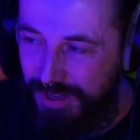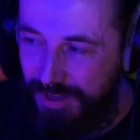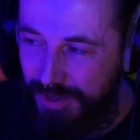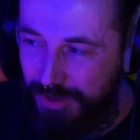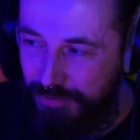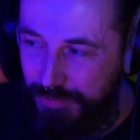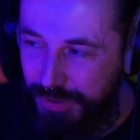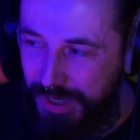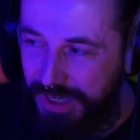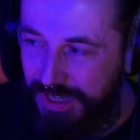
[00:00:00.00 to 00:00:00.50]

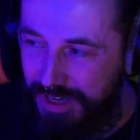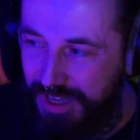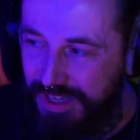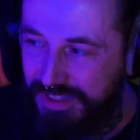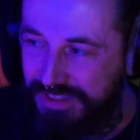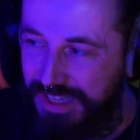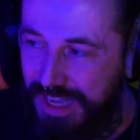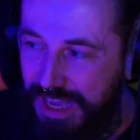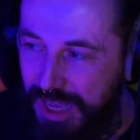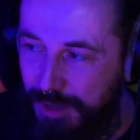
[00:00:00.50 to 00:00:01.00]

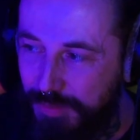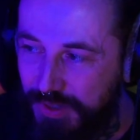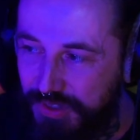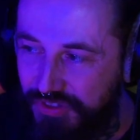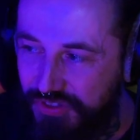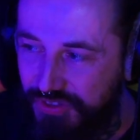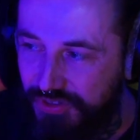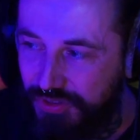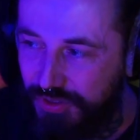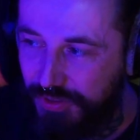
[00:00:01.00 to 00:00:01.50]
realizing how
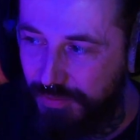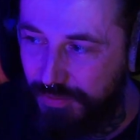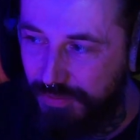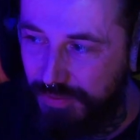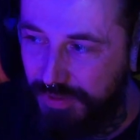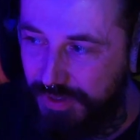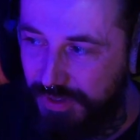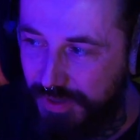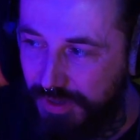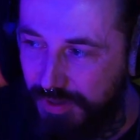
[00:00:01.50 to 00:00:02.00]
much
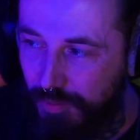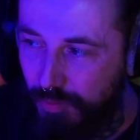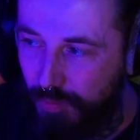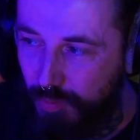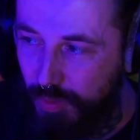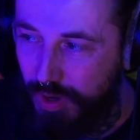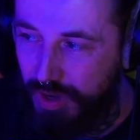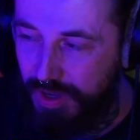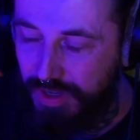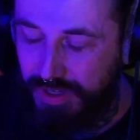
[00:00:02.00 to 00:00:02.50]

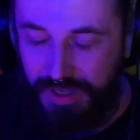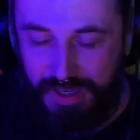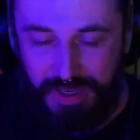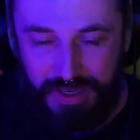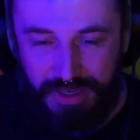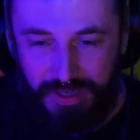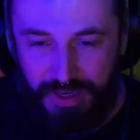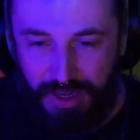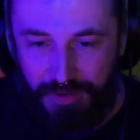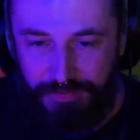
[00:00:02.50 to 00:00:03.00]
work
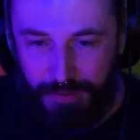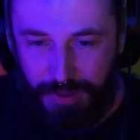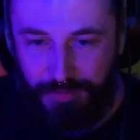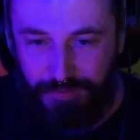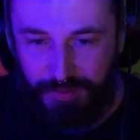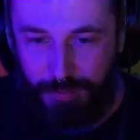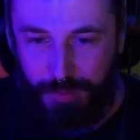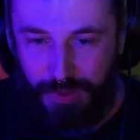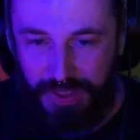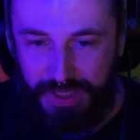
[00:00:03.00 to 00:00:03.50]
and love you
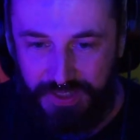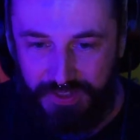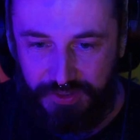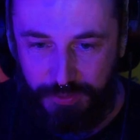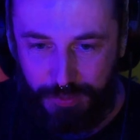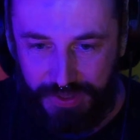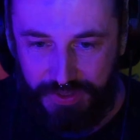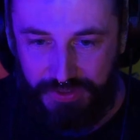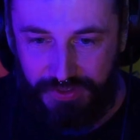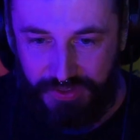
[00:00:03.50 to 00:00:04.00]
have to put
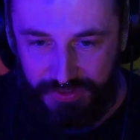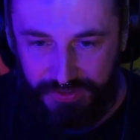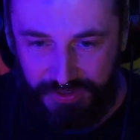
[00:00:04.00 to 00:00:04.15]
into it